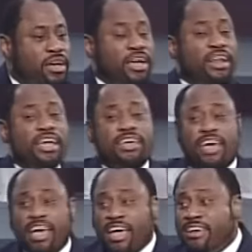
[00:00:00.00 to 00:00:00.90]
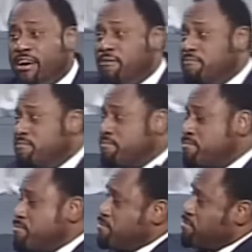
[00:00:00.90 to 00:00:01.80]
In a kingdom,
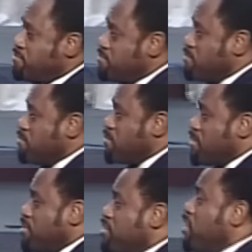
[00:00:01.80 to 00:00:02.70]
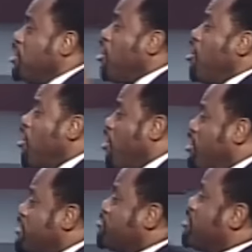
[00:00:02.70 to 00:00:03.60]
the law
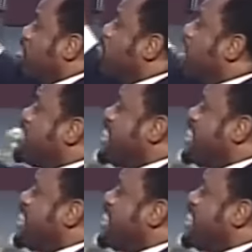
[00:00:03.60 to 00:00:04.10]
is created by the